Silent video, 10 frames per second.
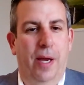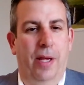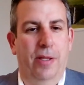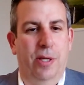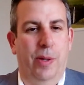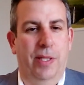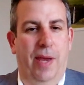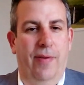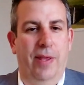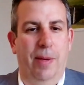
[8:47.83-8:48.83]
And so it's
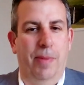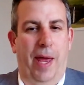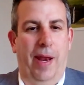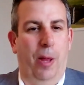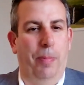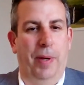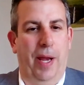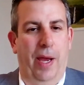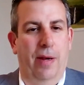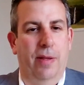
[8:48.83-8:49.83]
giving them that helping
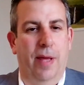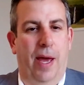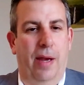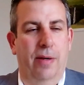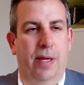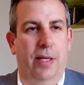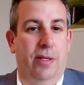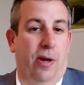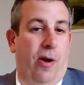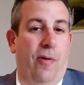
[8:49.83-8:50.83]
hand that
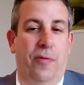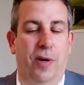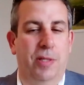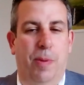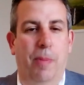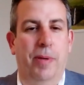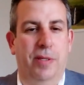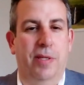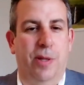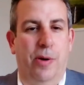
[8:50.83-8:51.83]
it's hard for a small
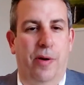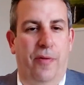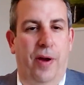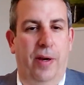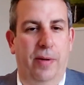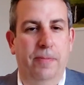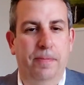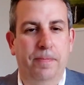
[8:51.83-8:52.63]
business owner to find.